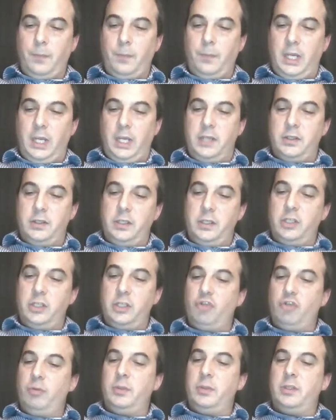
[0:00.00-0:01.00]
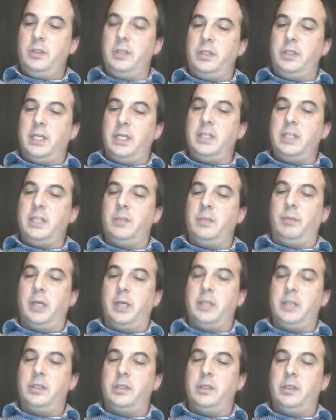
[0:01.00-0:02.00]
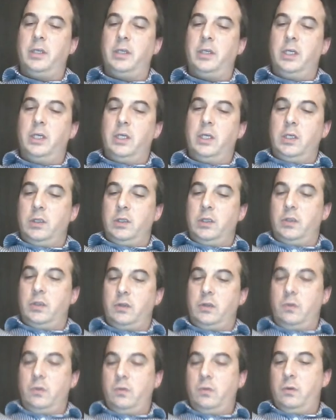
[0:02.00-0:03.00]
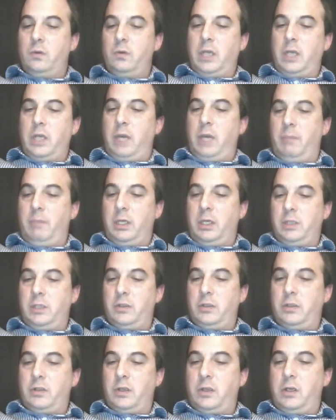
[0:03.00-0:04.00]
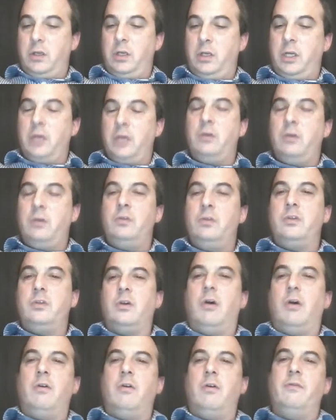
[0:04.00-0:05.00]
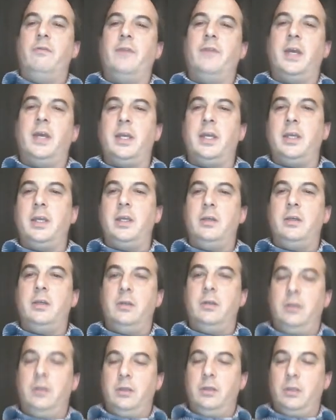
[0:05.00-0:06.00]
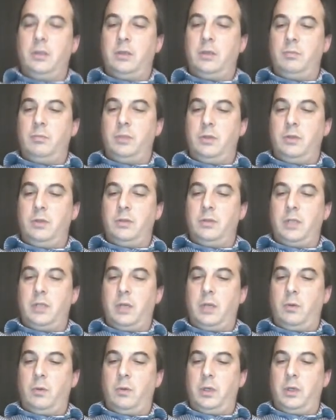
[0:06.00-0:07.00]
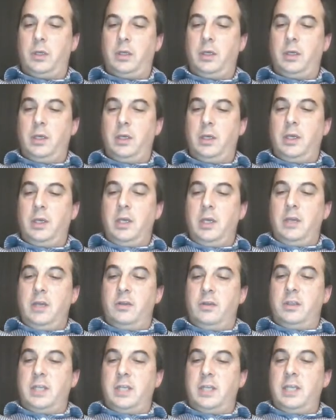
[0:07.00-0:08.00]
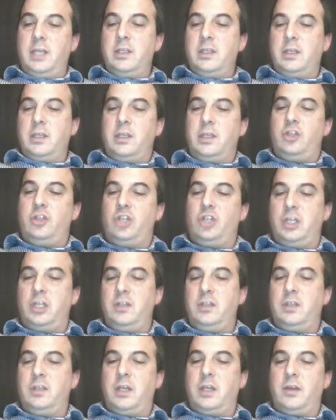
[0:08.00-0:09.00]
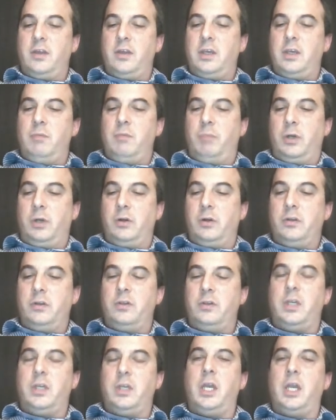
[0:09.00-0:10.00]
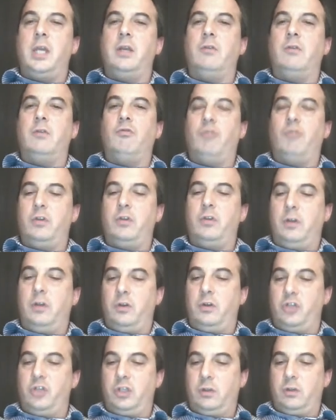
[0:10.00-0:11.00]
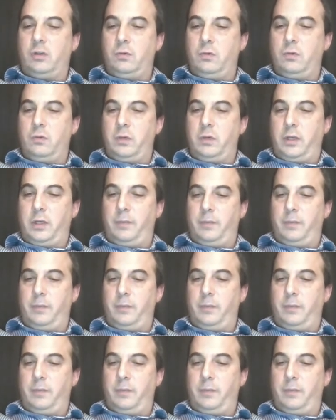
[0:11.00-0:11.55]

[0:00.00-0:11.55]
It's a distributed database stored amongst nodes of a computer network. The data is chained together in blocks in chronological order.